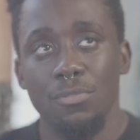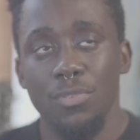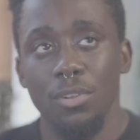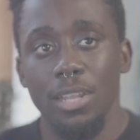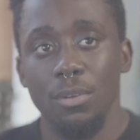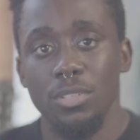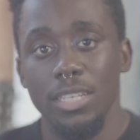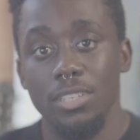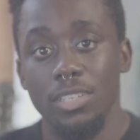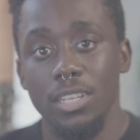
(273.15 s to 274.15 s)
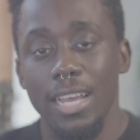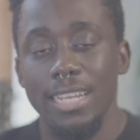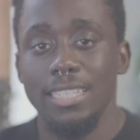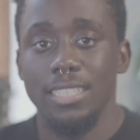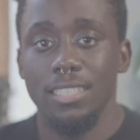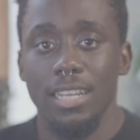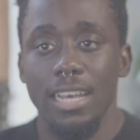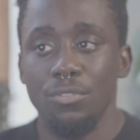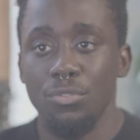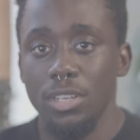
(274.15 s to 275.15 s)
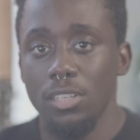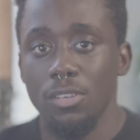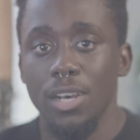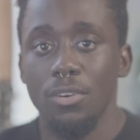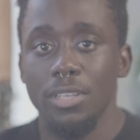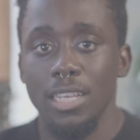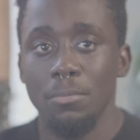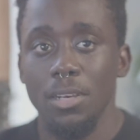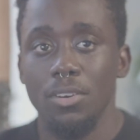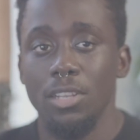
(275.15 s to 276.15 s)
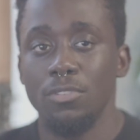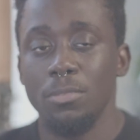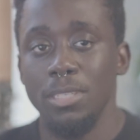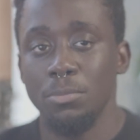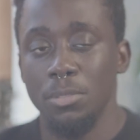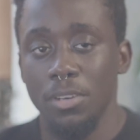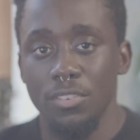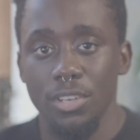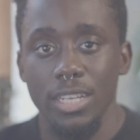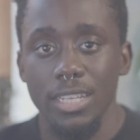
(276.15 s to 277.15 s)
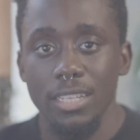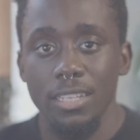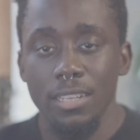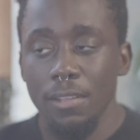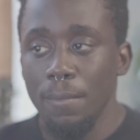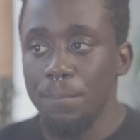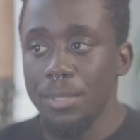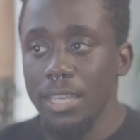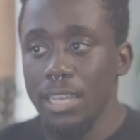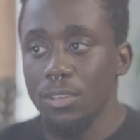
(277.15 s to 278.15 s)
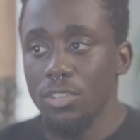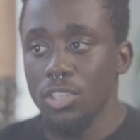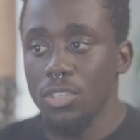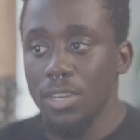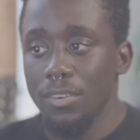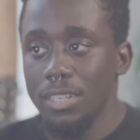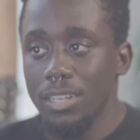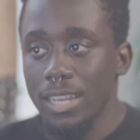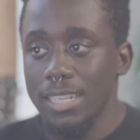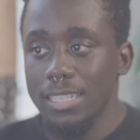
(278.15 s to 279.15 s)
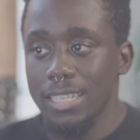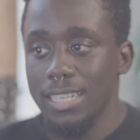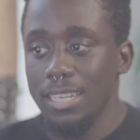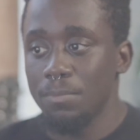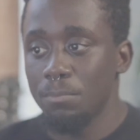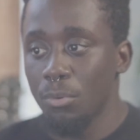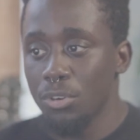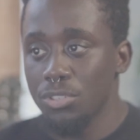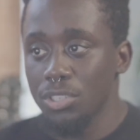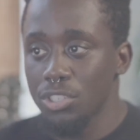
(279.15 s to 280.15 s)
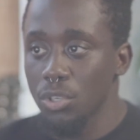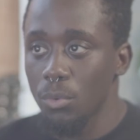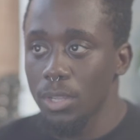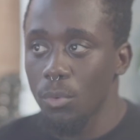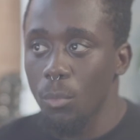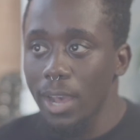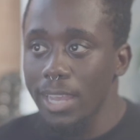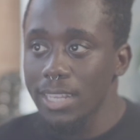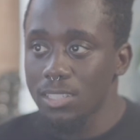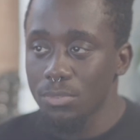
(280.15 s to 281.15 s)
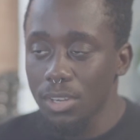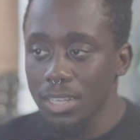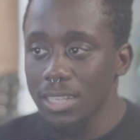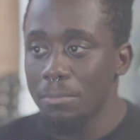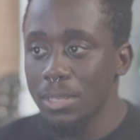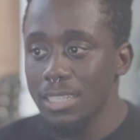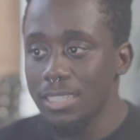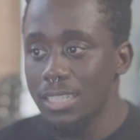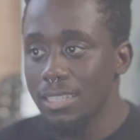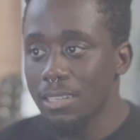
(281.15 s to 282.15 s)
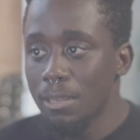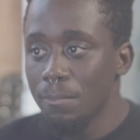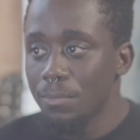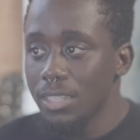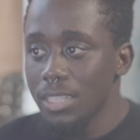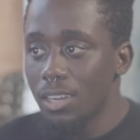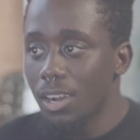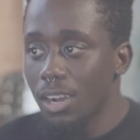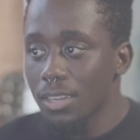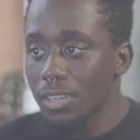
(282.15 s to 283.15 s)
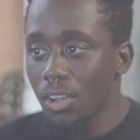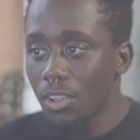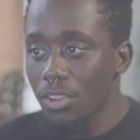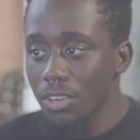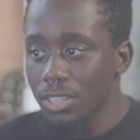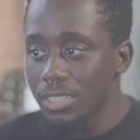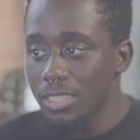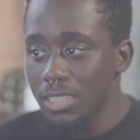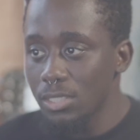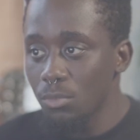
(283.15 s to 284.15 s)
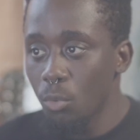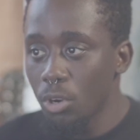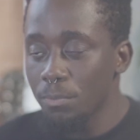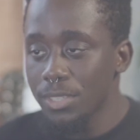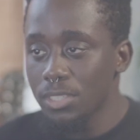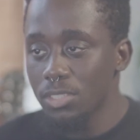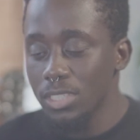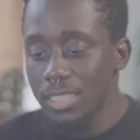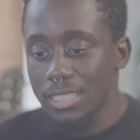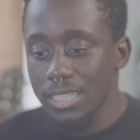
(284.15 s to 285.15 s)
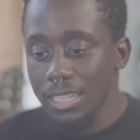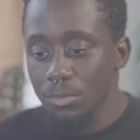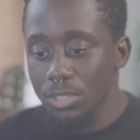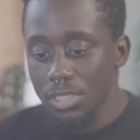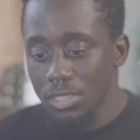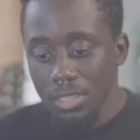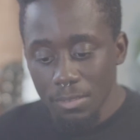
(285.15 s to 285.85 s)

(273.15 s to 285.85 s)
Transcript: felt like was a good idea. I really love how it came out. I love the beams above her head. The angle looked very nice. Again, Portra showing why it's amazing. The colors, the warmness to the skin was just